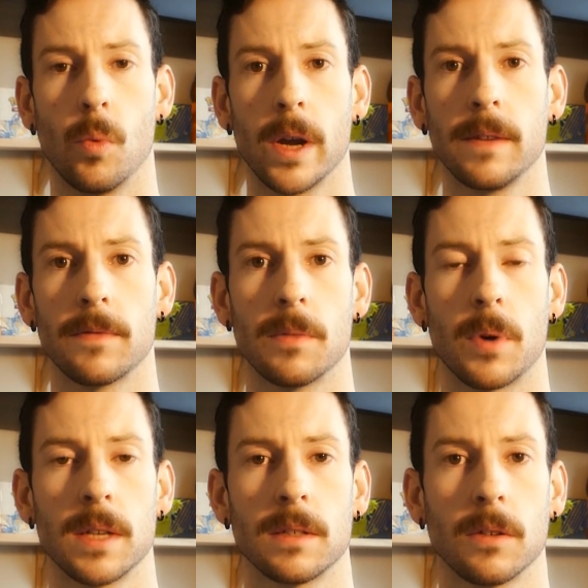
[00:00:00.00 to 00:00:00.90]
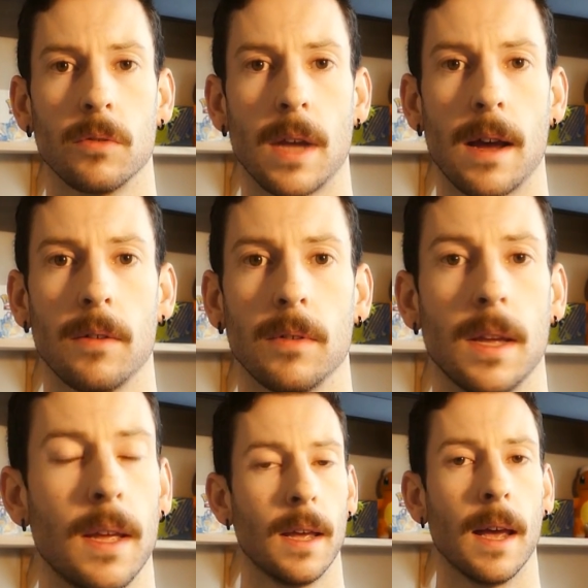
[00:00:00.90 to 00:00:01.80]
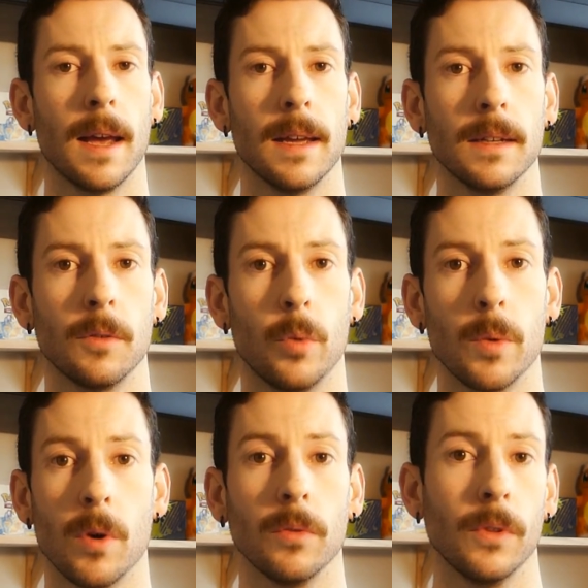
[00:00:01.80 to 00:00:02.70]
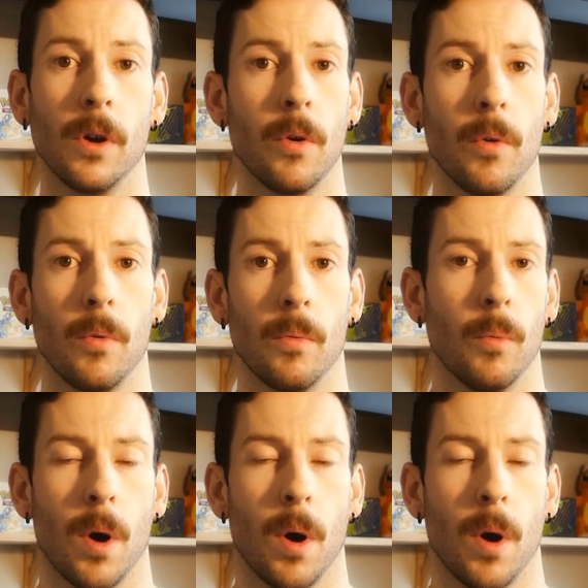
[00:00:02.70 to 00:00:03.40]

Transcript: wait for the price to go down, and we won't know